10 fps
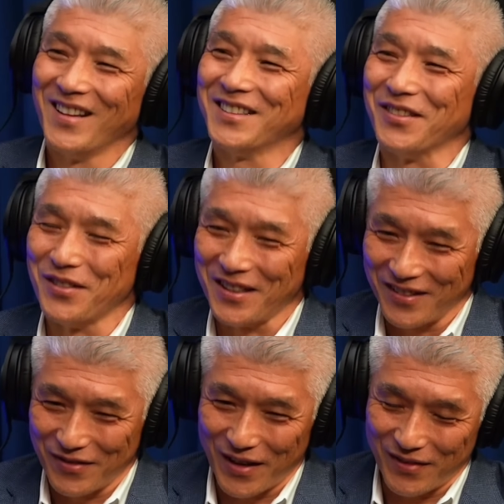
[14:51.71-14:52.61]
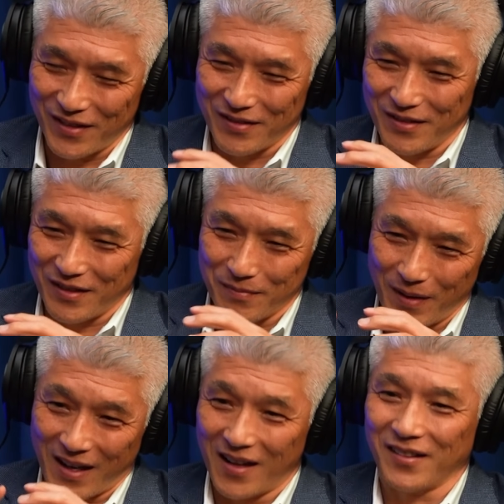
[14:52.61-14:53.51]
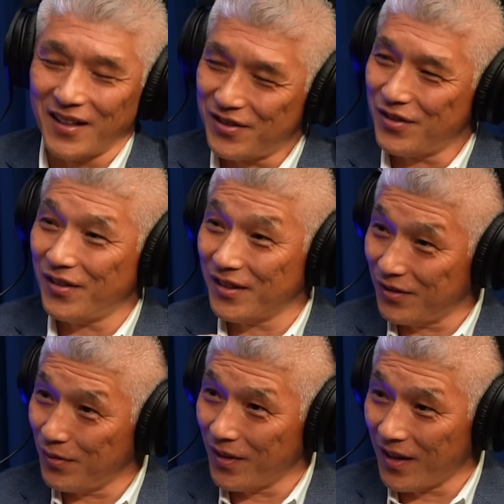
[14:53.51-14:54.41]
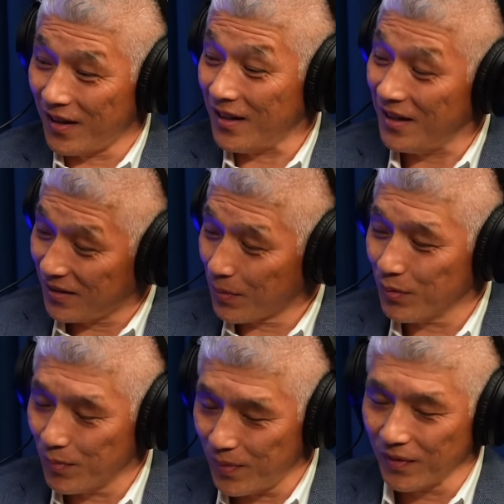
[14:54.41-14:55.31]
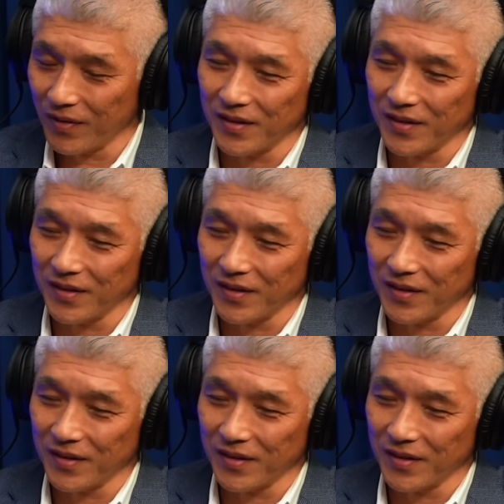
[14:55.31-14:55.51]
So we have the mechanical engineer that's doing that, and he's the one who built